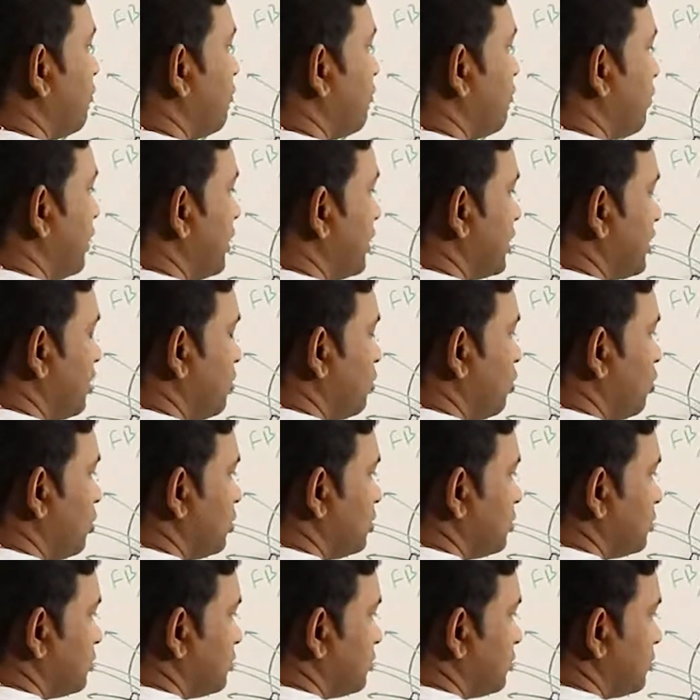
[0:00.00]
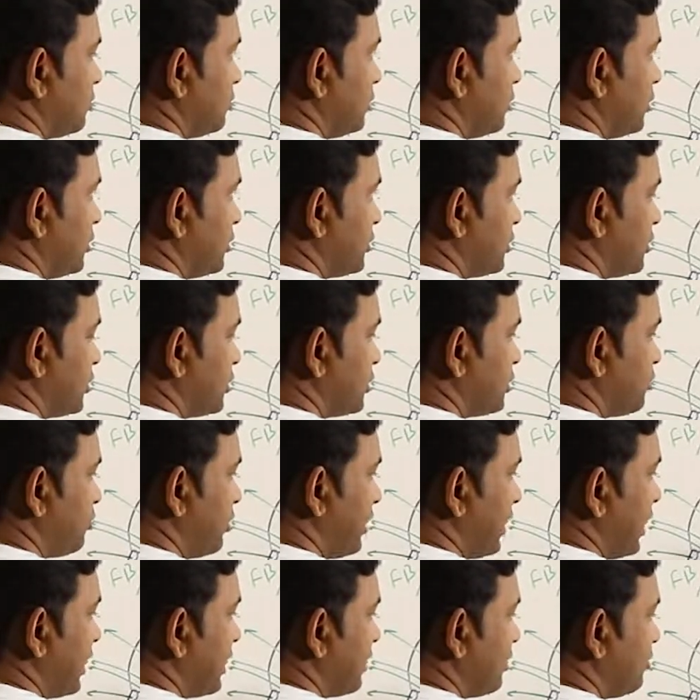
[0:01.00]
frontal bone, this is
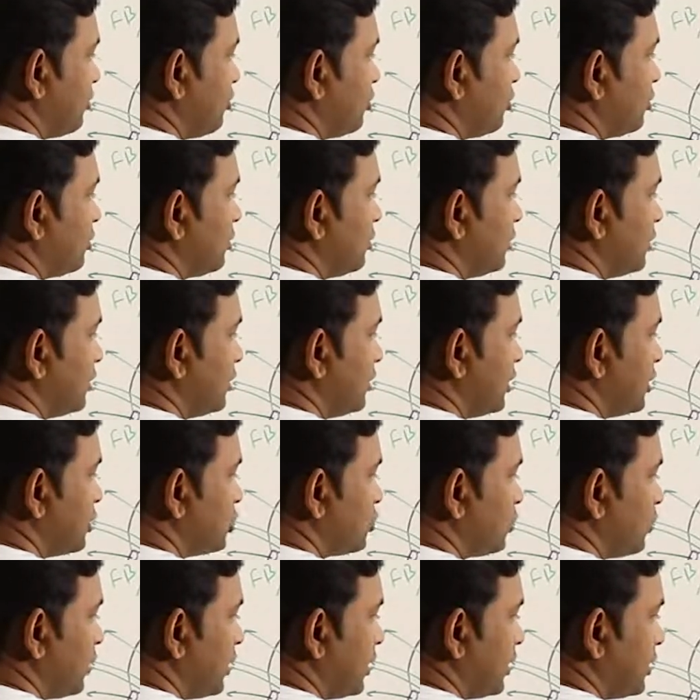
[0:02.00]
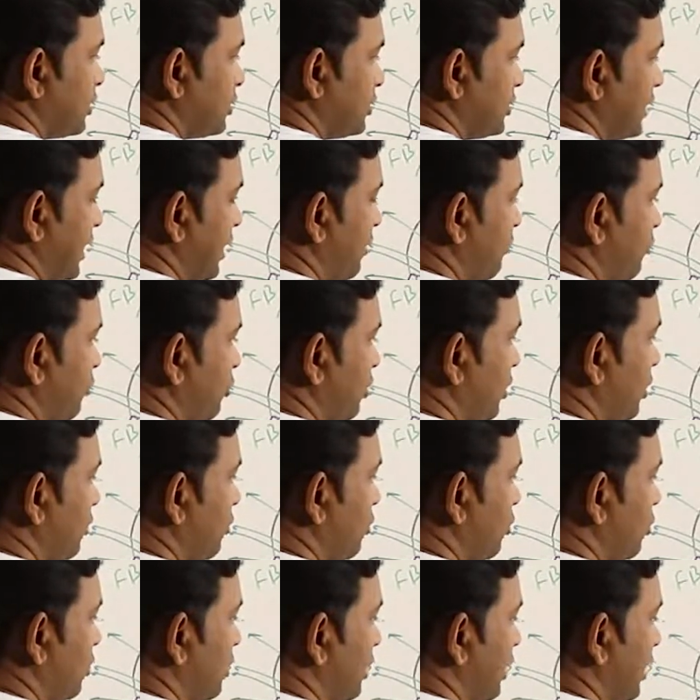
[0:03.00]
parietal bone, this one is temporal
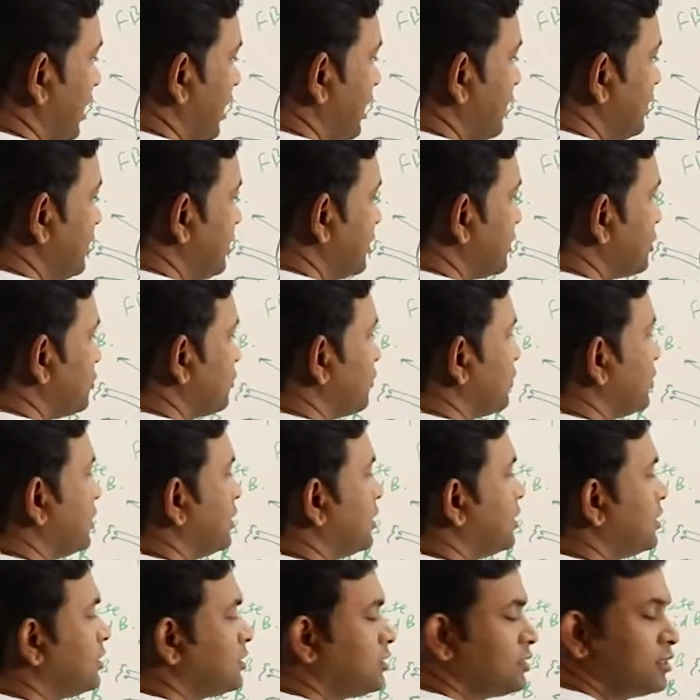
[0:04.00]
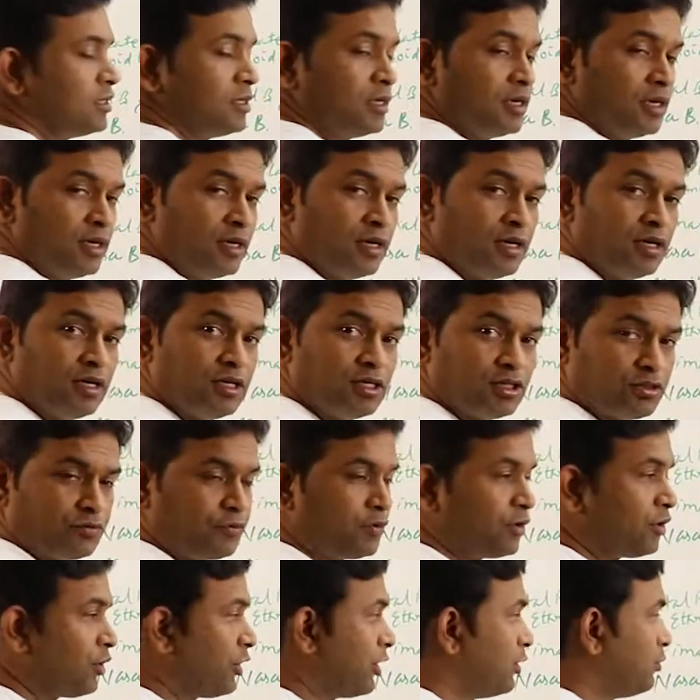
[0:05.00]
bone and this one is
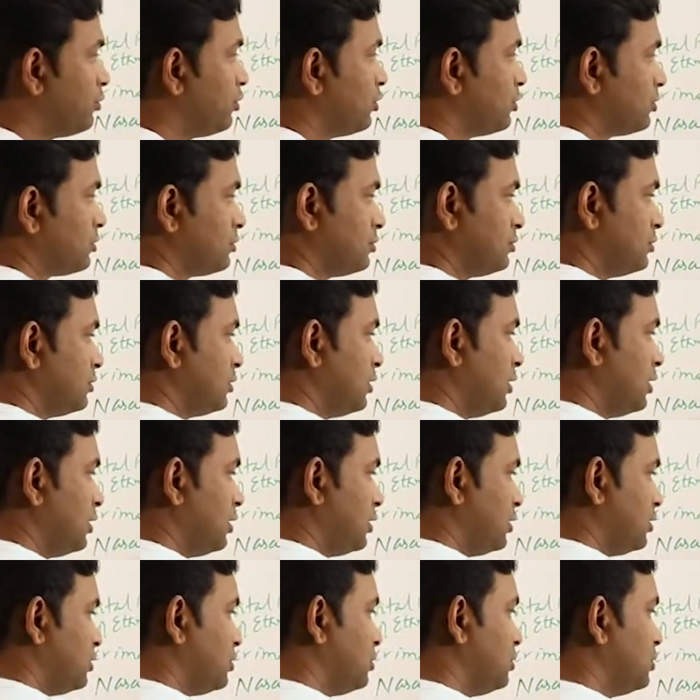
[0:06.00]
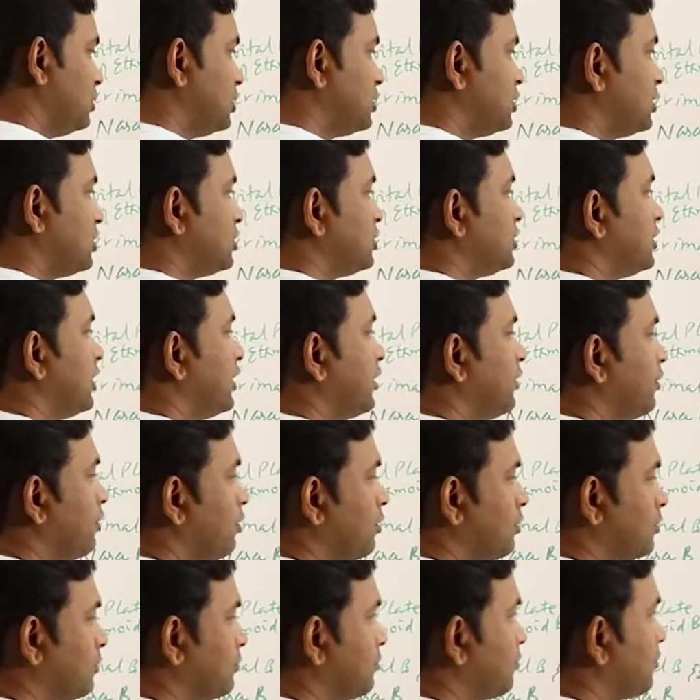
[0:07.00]
sphenoid bone. So this is
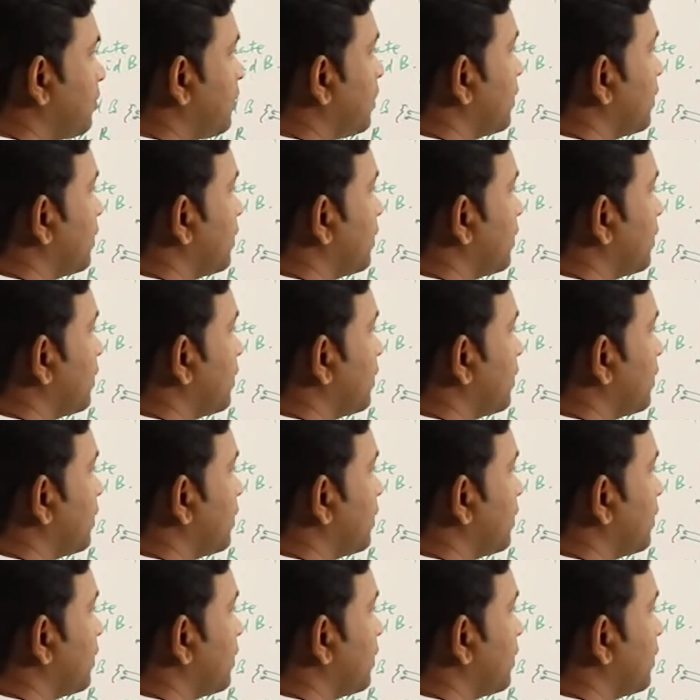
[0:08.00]
pterion.